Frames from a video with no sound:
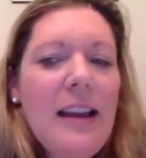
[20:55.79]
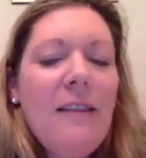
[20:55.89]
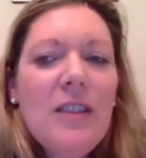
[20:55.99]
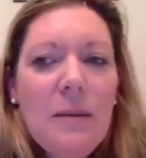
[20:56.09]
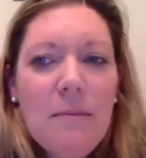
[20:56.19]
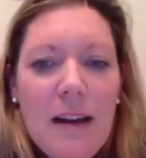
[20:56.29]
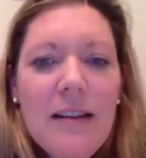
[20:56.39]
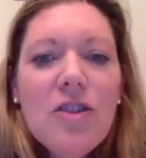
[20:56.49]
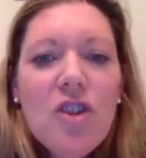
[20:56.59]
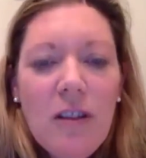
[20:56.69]
gave some
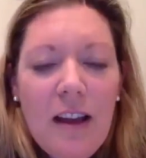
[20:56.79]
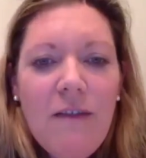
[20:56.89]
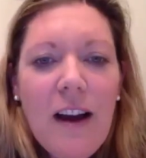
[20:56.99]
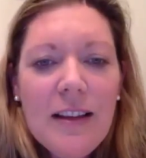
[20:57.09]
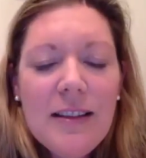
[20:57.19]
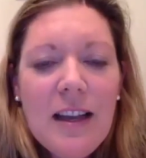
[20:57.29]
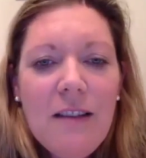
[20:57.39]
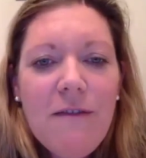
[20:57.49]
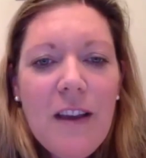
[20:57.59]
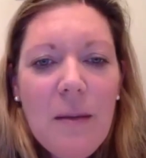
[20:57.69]
initial advice
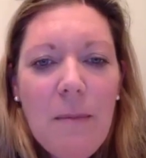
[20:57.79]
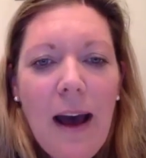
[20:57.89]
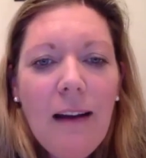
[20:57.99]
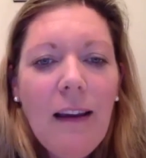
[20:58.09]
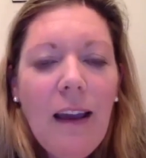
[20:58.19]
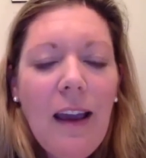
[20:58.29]
and feedback.